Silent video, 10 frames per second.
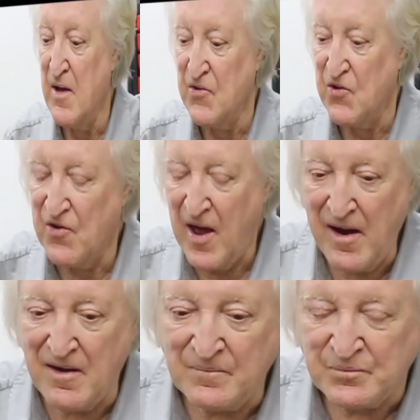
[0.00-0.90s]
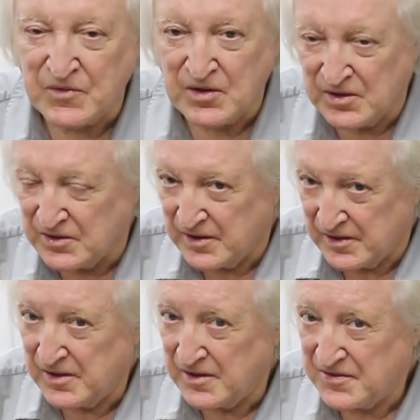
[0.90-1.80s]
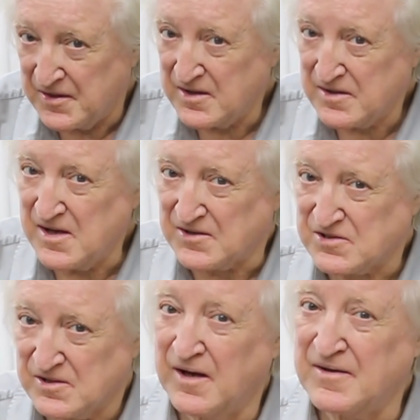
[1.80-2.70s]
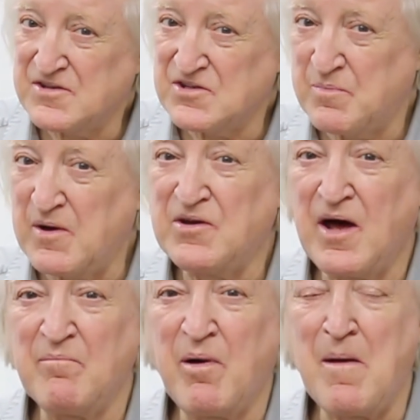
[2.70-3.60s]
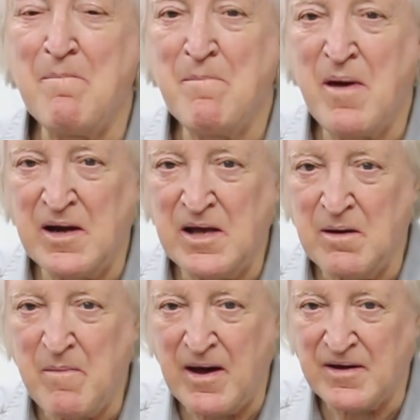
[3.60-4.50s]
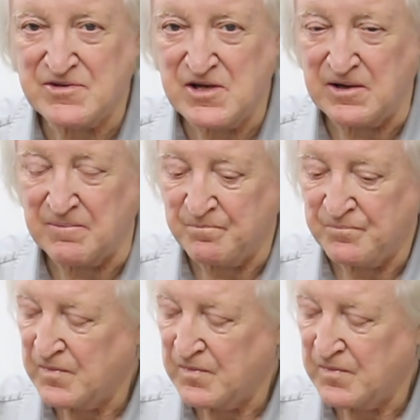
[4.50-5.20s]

So now, think of this, and this has been done by many a magazine.